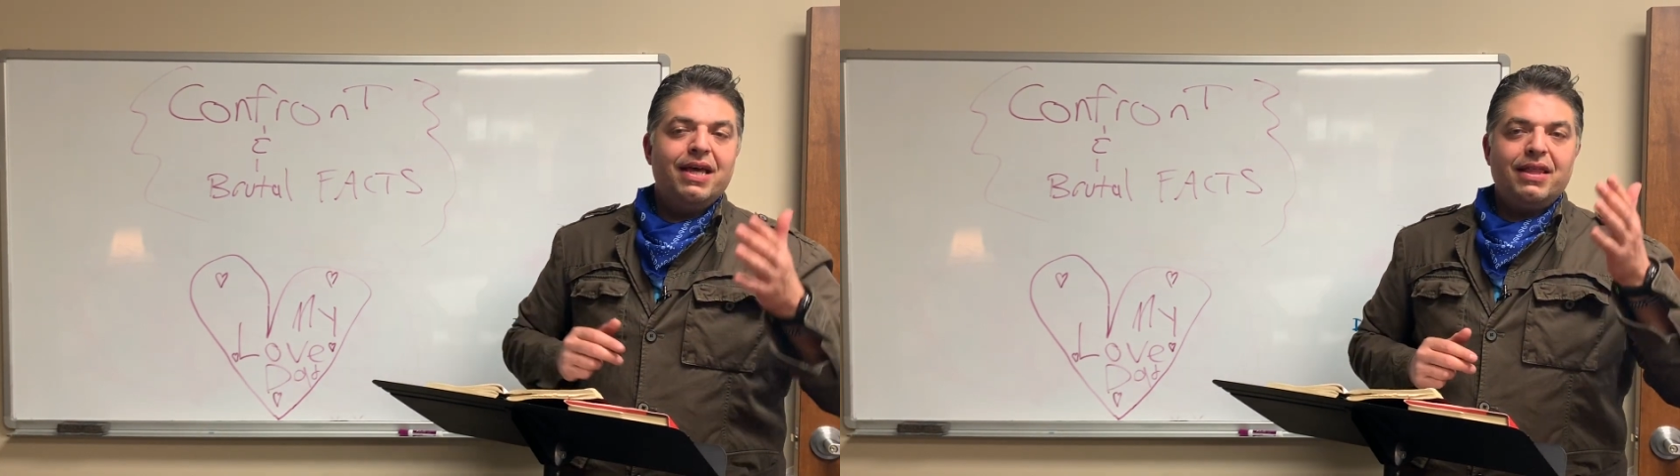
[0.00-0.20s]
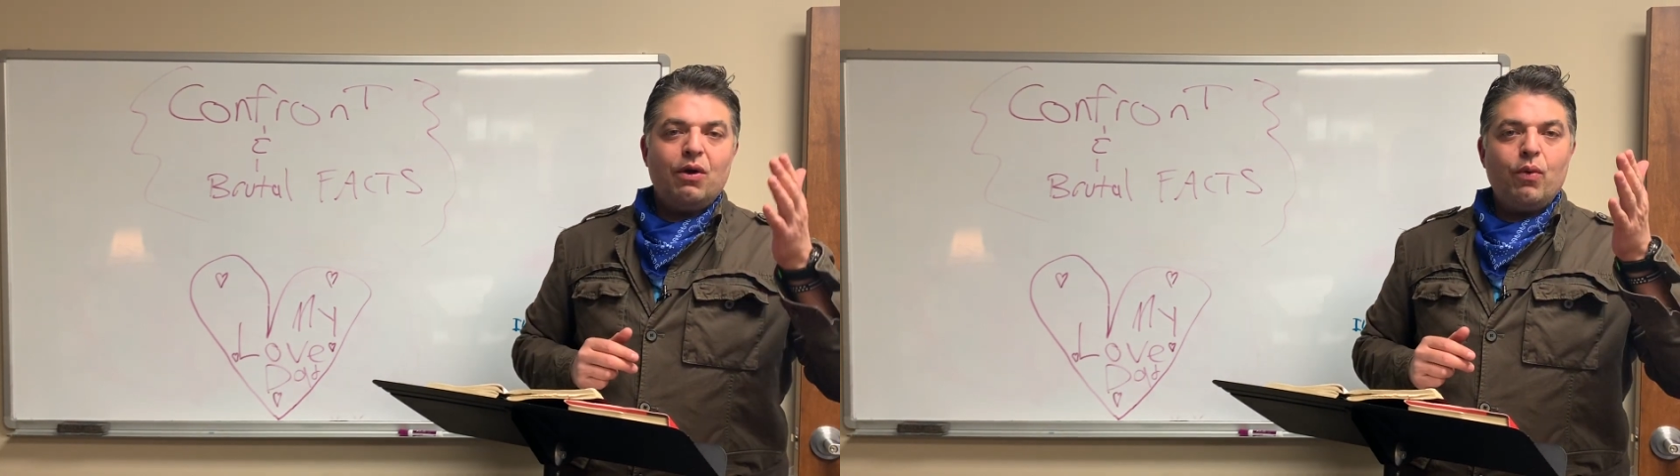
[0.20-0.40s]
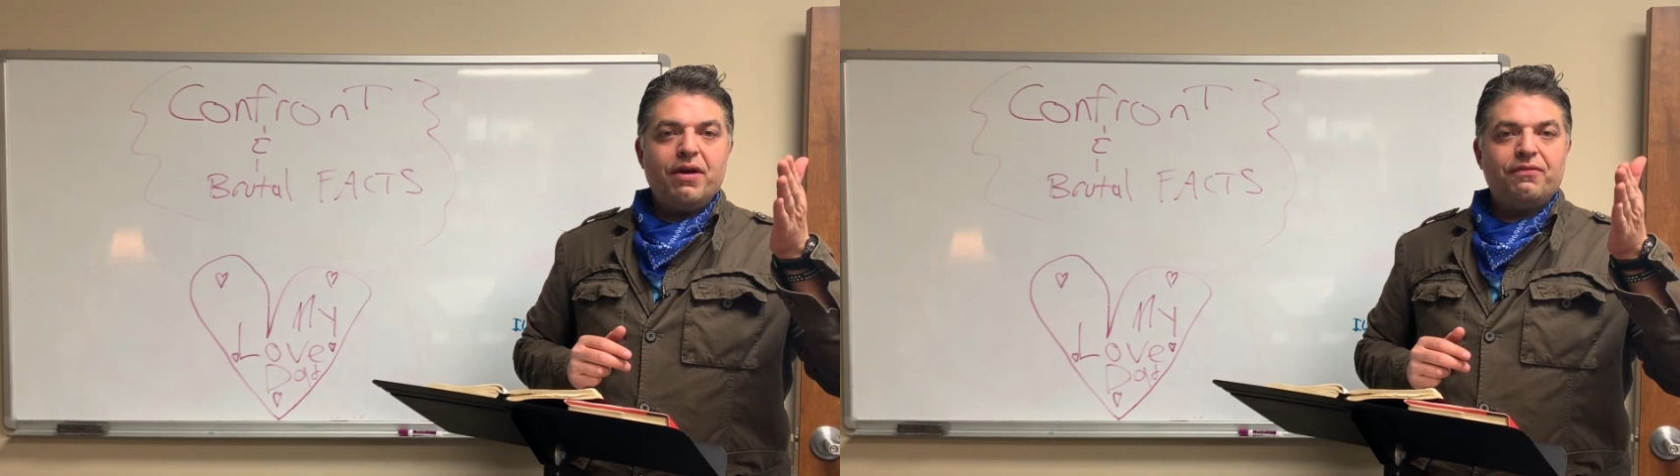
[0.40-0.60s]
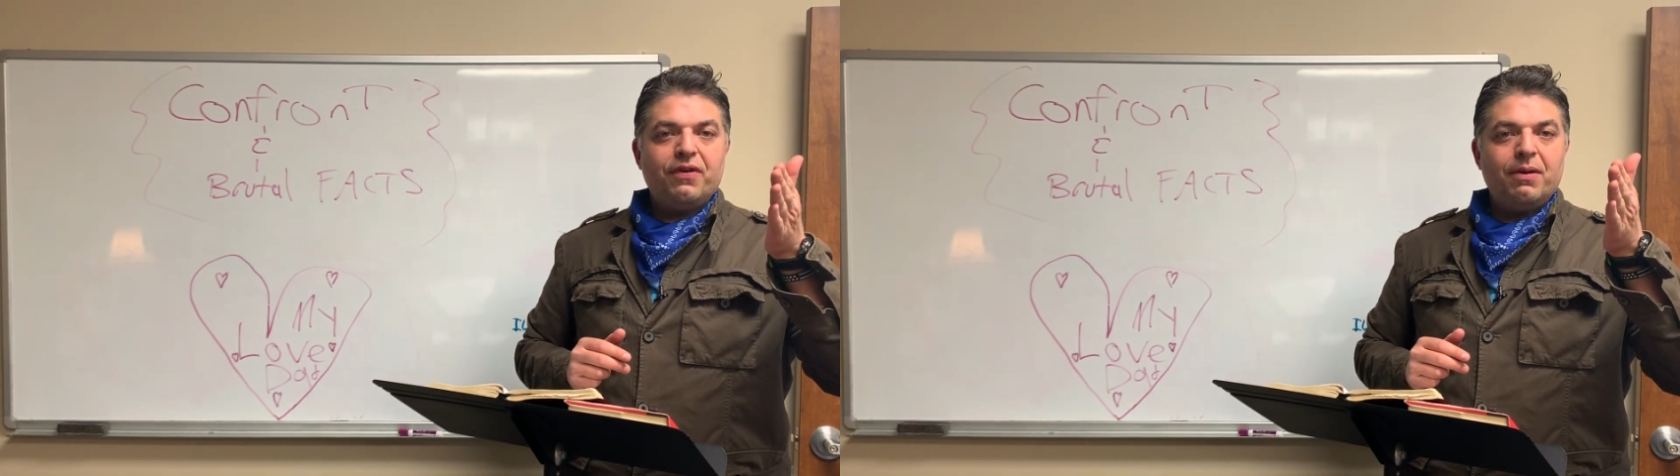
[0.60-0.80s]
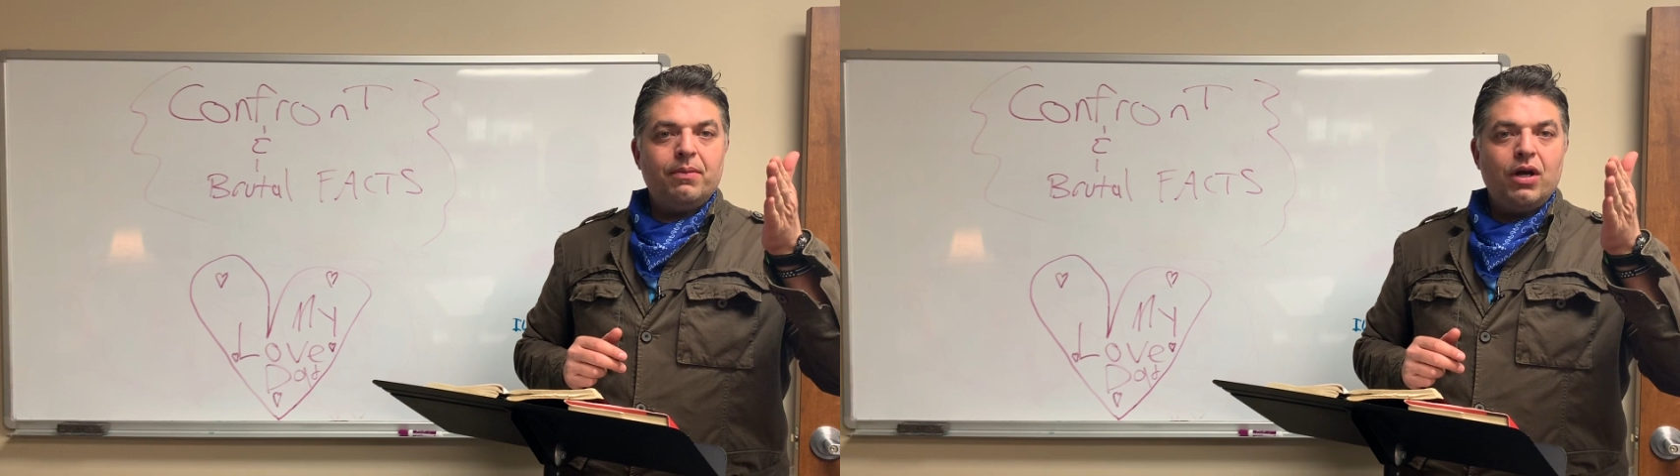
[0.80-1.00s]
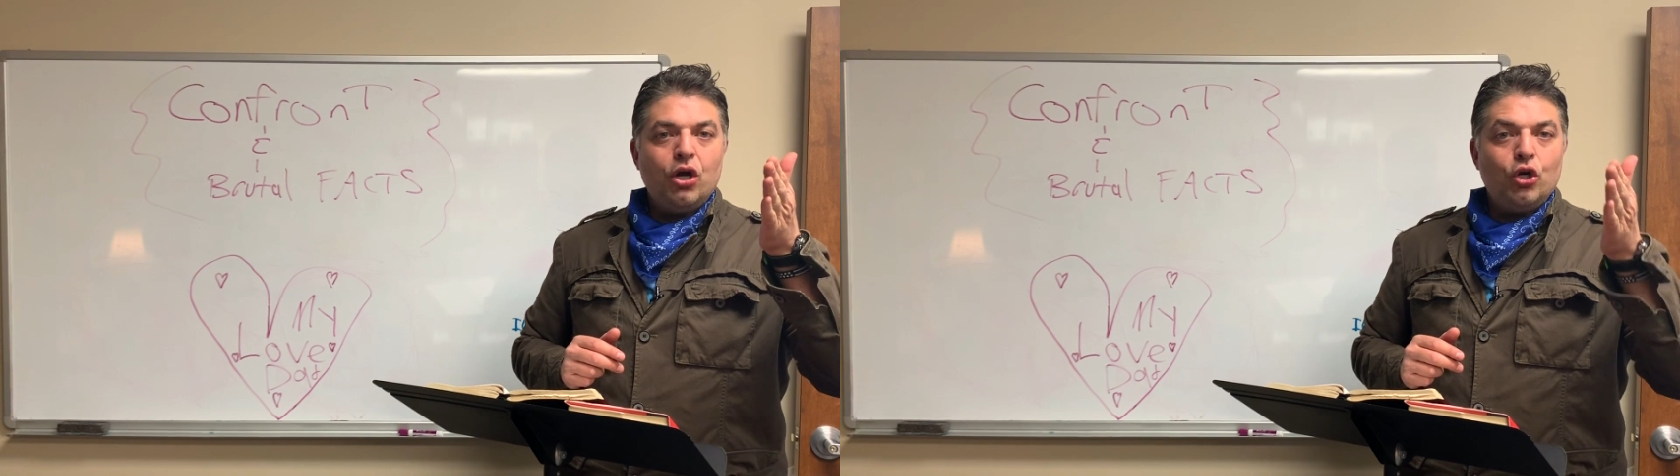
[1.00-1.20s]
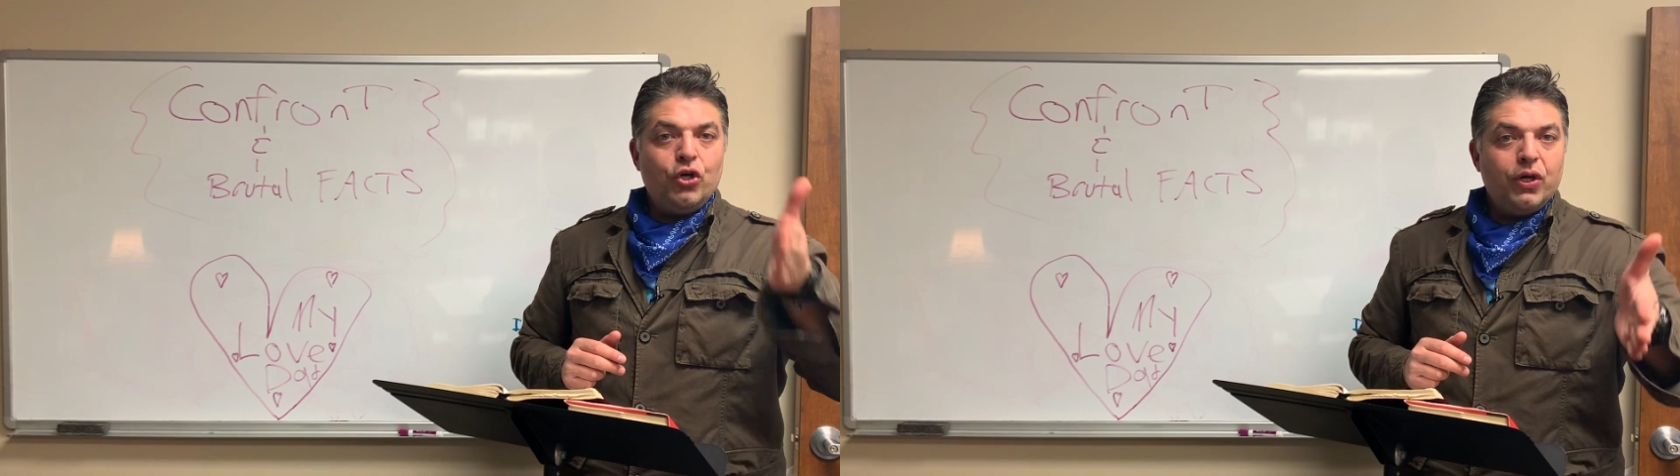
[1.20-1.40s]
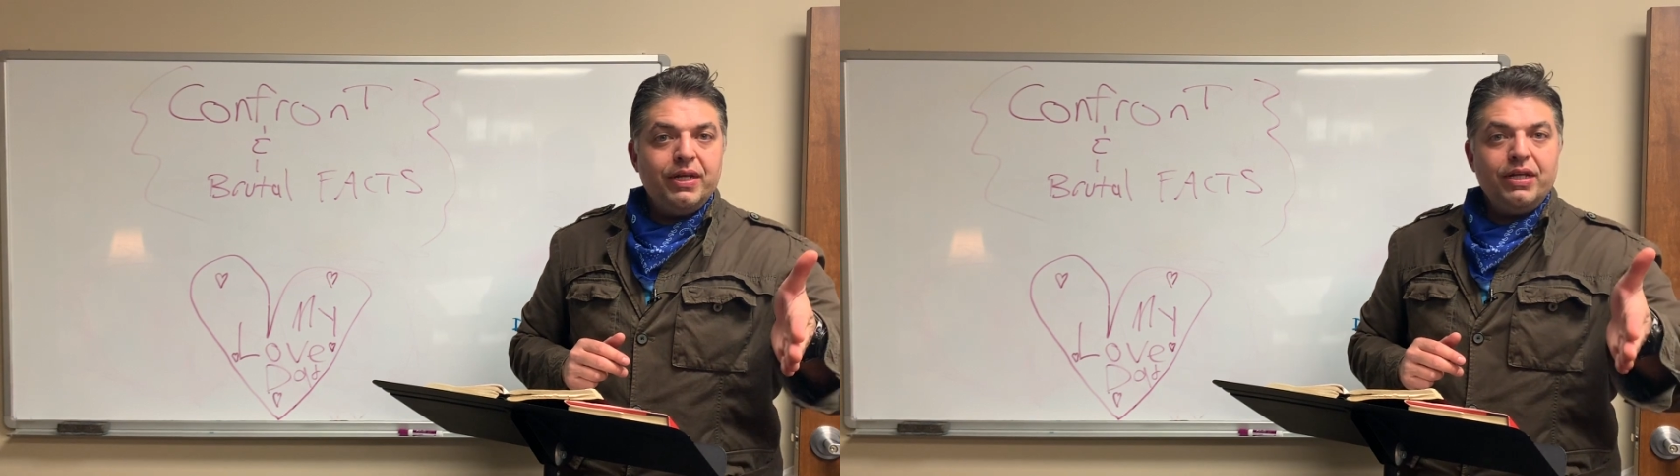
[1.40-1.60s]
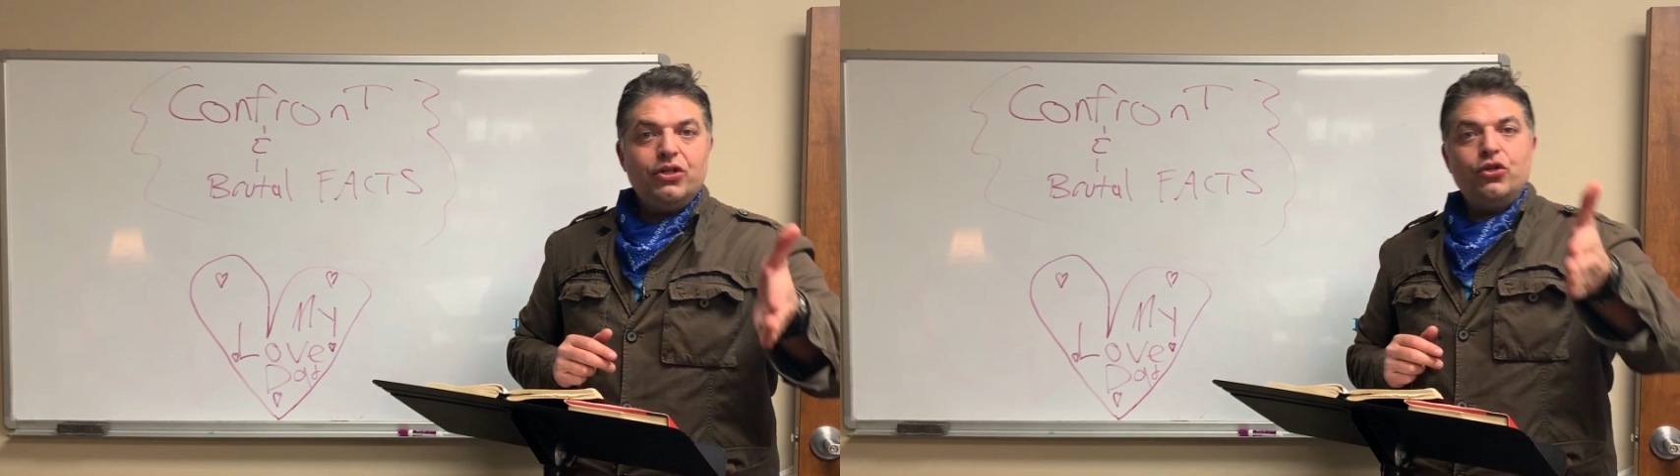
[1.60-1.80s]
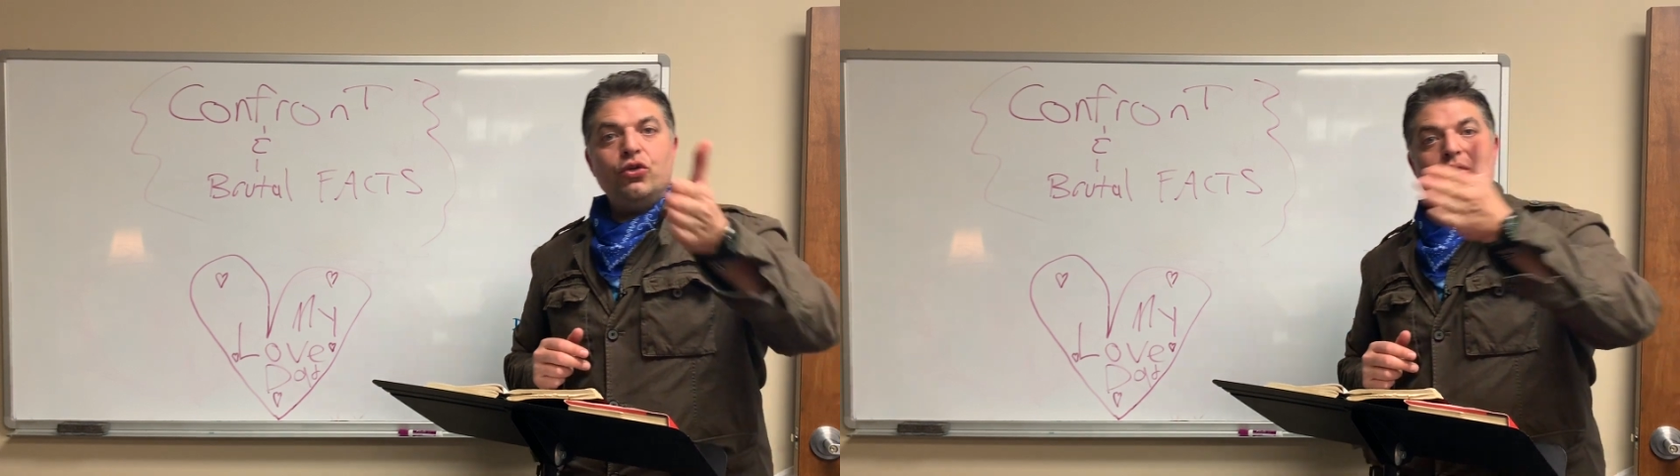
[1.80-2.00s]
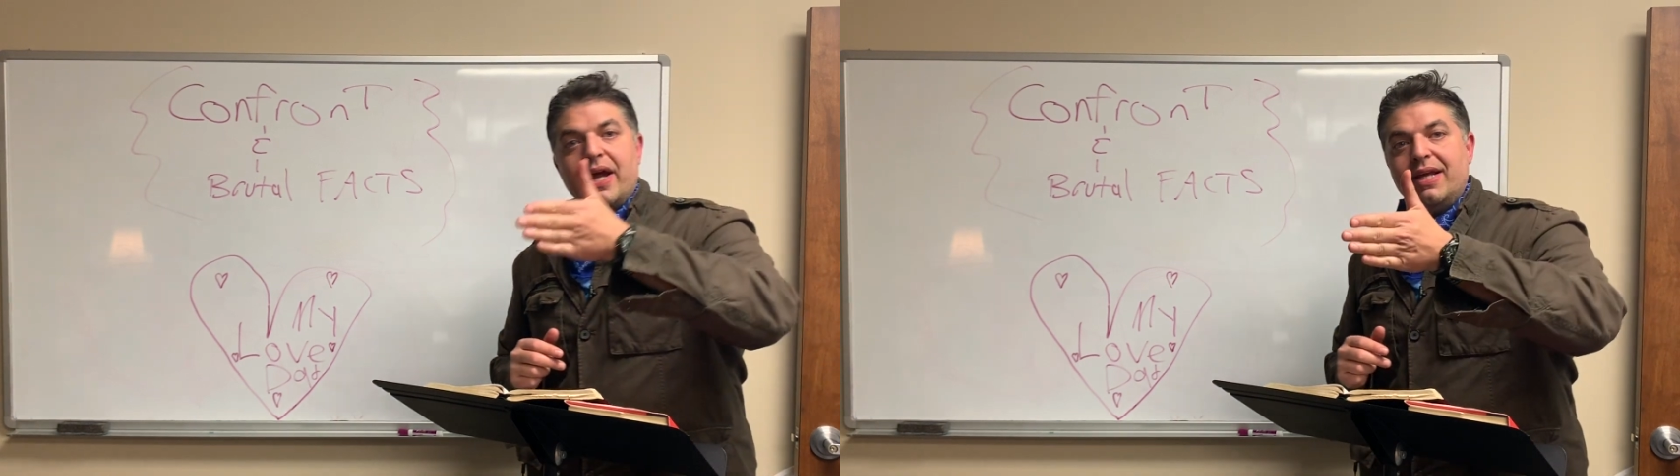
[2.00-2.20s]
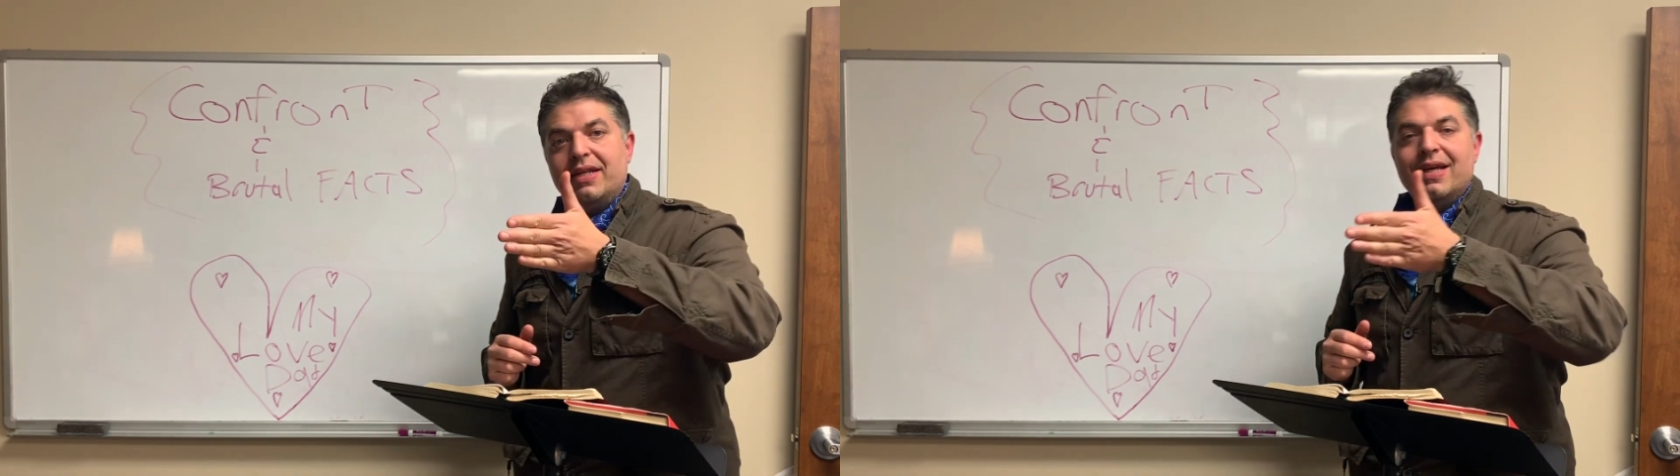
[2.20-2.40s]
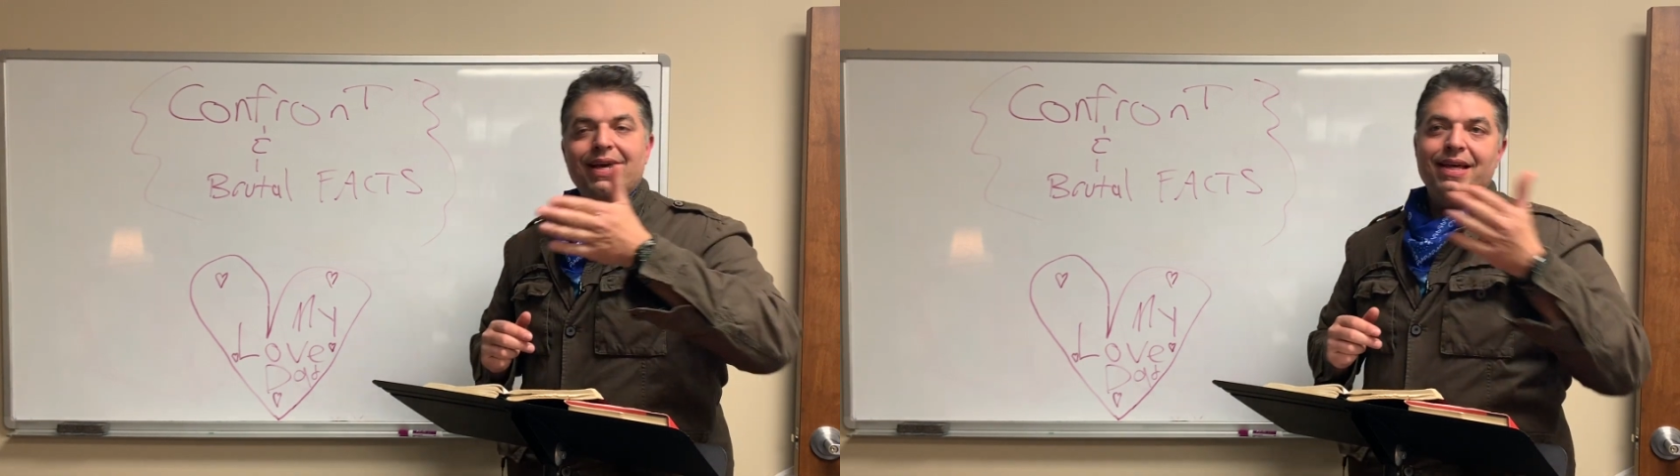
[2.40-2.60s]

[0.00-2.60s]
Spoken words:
that went from good to great,